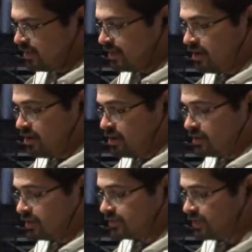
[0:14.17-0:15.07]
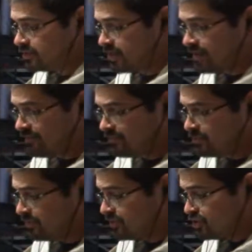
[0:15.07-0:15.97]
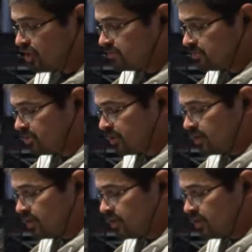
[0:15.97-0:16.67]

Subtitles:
they are, because obviously I have a few different jobs I'm doing.